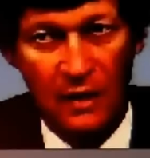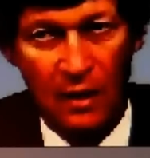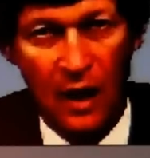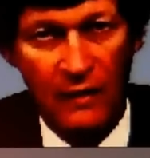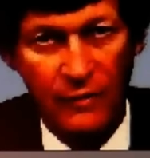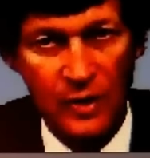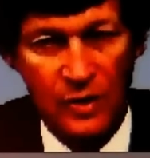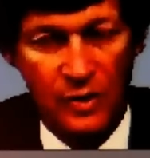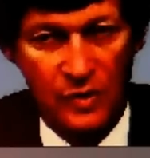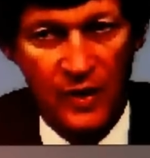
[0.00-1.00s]
and, a lot of
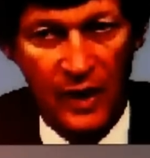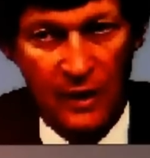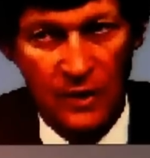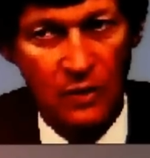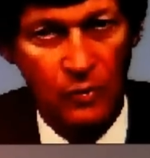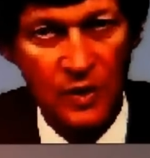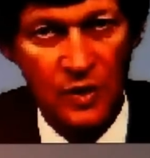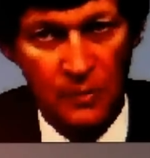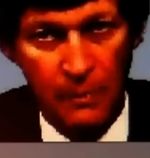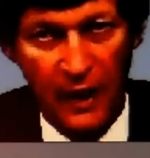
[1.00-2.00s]
research then as to
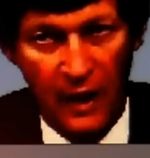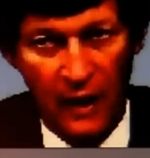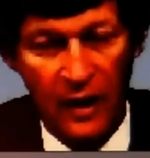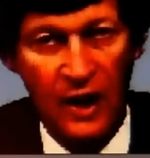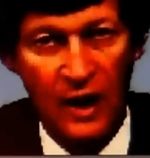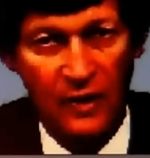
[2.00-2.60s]
which is better,